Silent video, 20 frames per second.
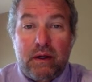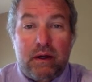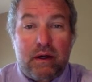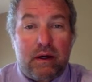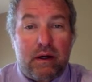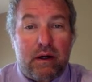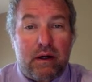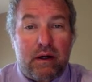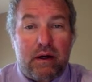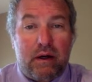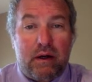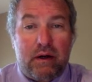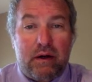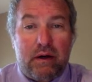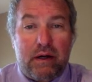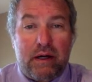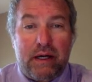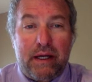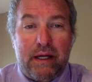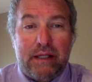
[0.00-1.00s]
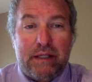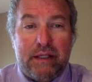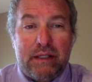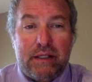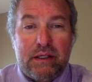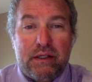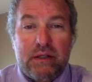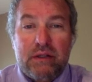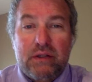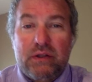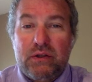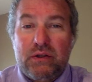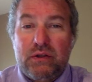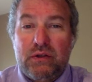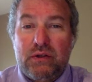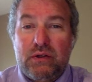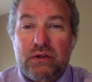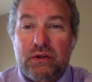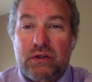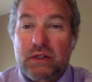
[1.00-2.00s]
All right,
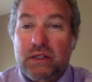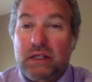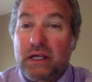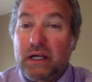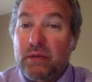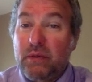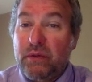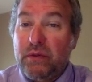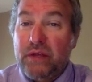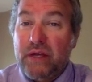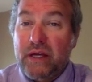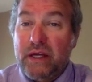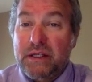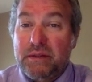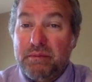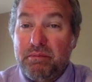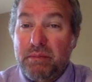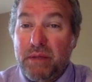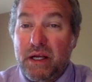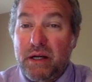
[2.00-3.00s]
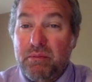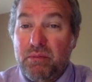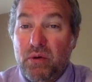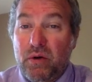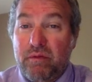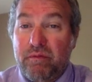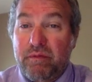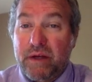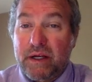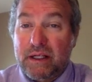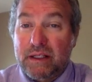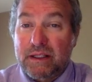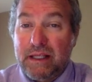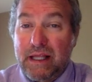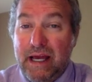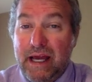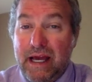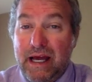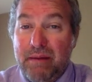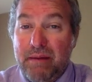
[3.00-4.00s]
good luck with that metamorphic
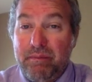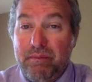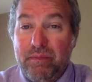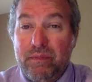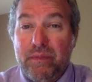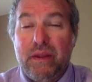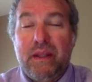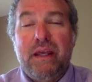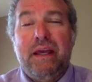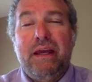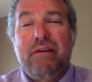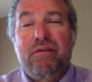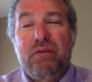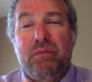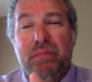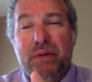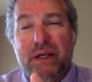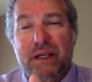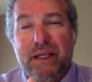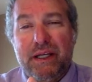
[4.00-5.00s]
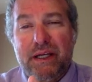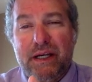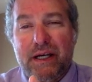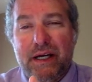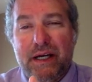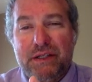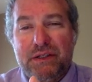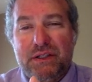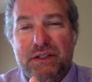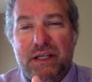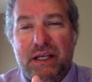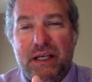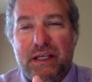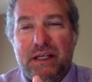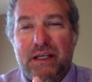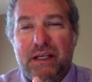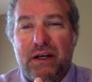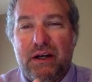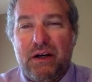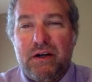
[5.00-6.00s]
lab. Everybody take
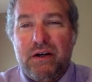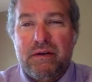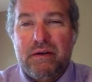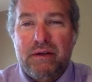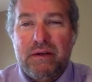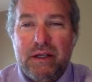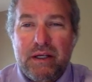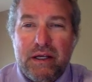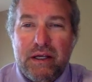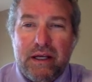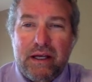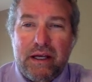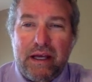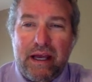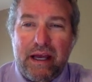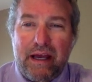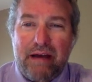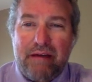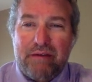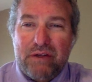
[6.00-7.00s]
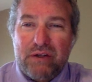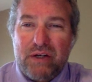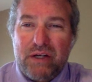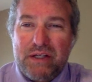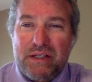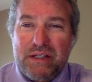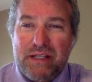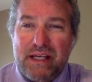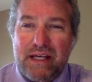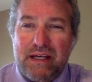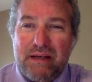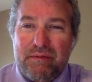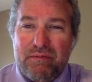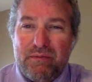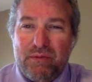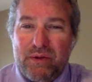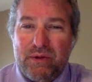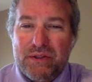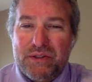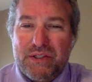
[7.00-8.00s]
care. Have a great day.
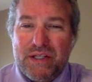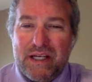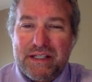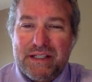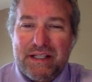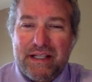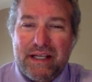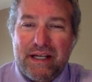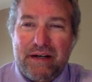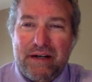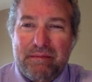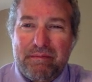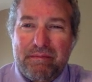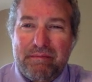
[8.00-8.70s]
We'll talk to you later.